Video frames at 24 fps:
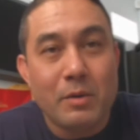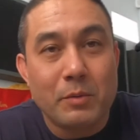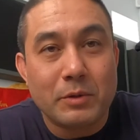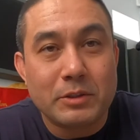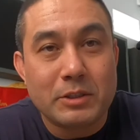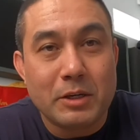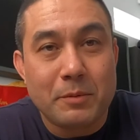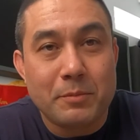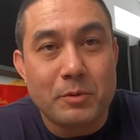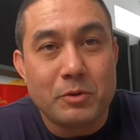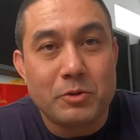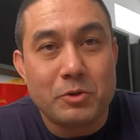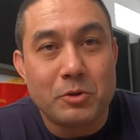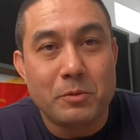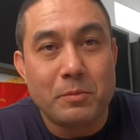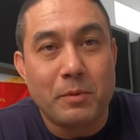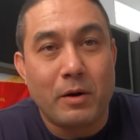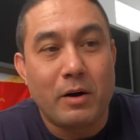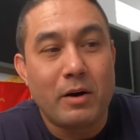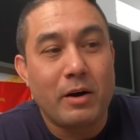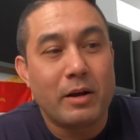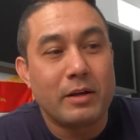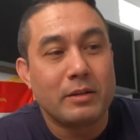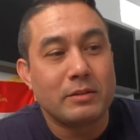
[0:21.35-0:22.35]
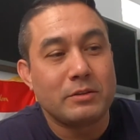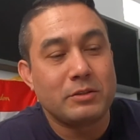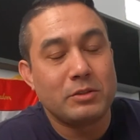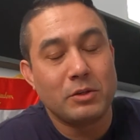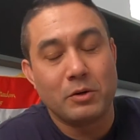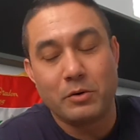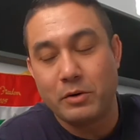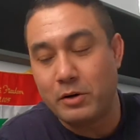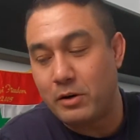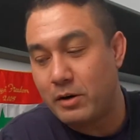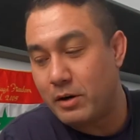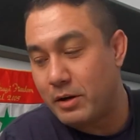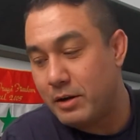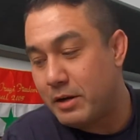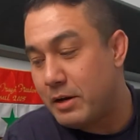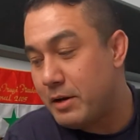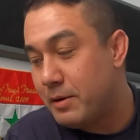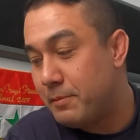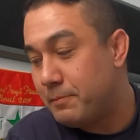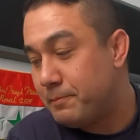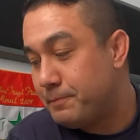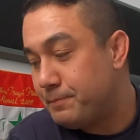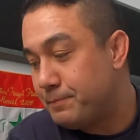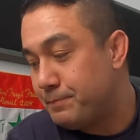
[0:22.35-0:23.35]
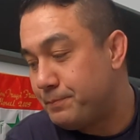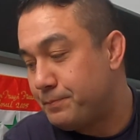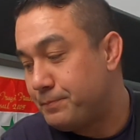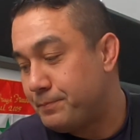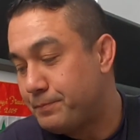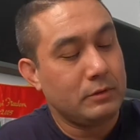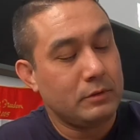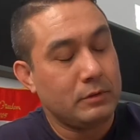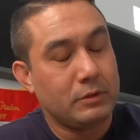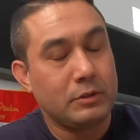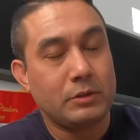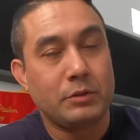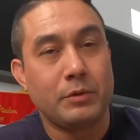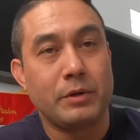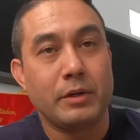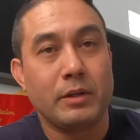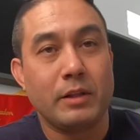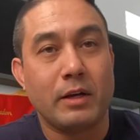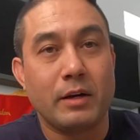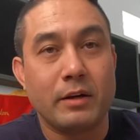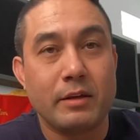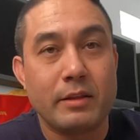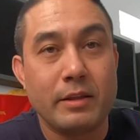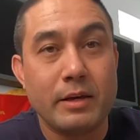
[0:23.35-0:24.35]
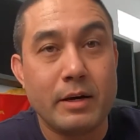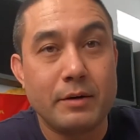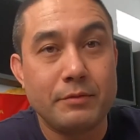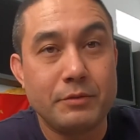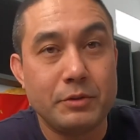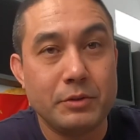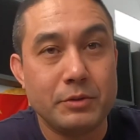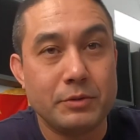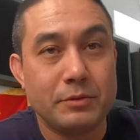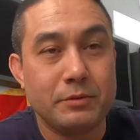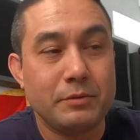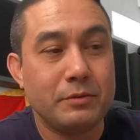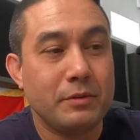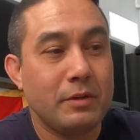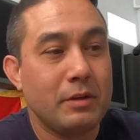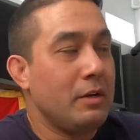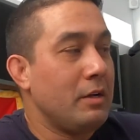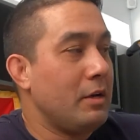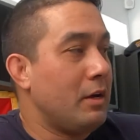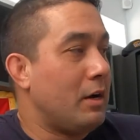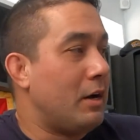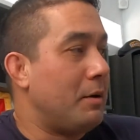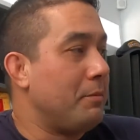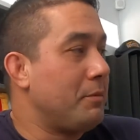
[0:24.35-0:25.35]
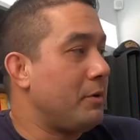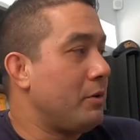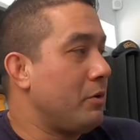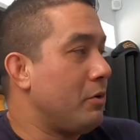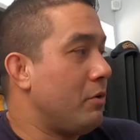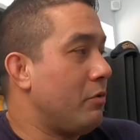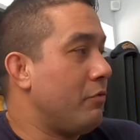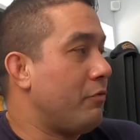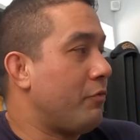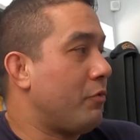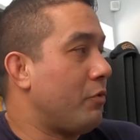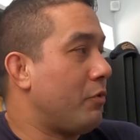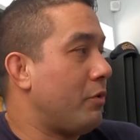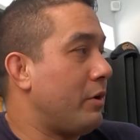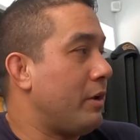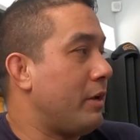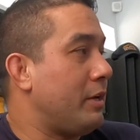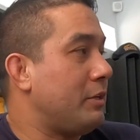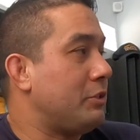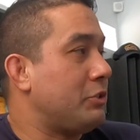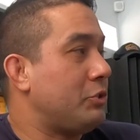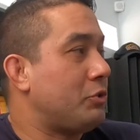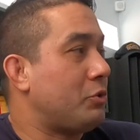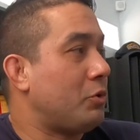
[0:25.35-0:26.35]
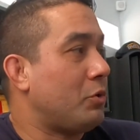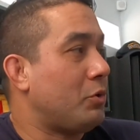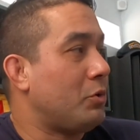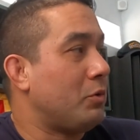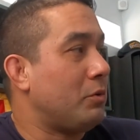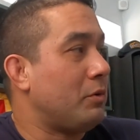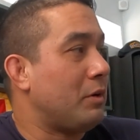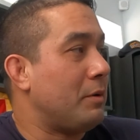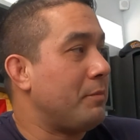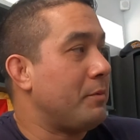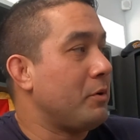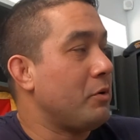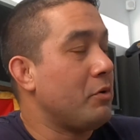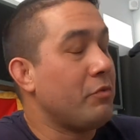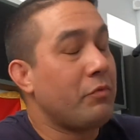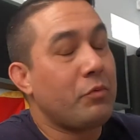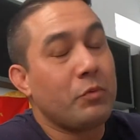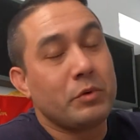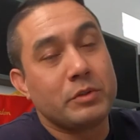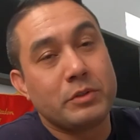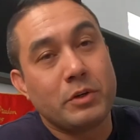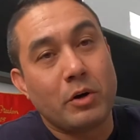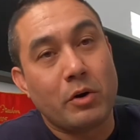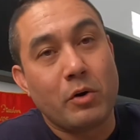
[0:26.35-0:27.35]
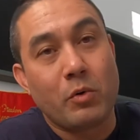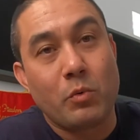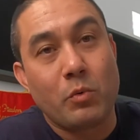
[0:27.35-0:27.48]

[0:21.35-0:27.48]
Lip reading: what's up YouTube? All right, so here I am. It's 3 o'clock in the afternoon. I'm going to go for a stroll. I'm going to go for what's called a